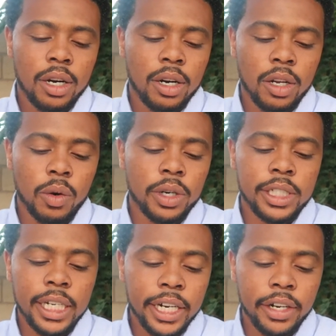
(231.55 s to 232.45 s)
or lower
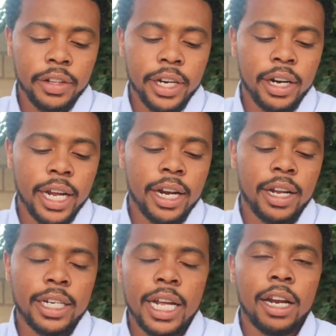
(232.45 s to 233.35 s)
tier there at
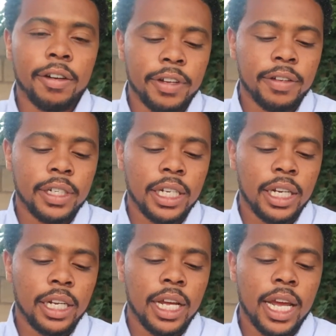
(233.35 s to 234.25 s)

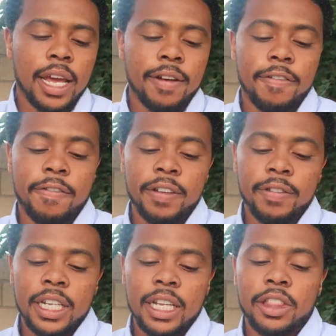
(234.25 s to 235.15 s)
$1.15, and
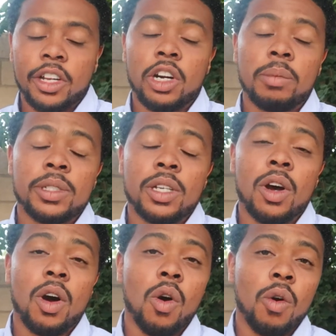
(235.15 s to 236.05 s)
15 therms
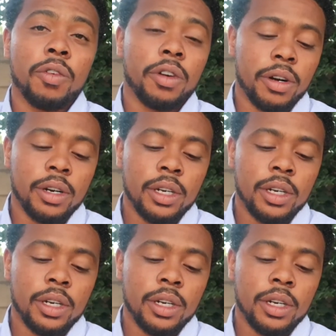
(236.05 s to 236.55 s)
over,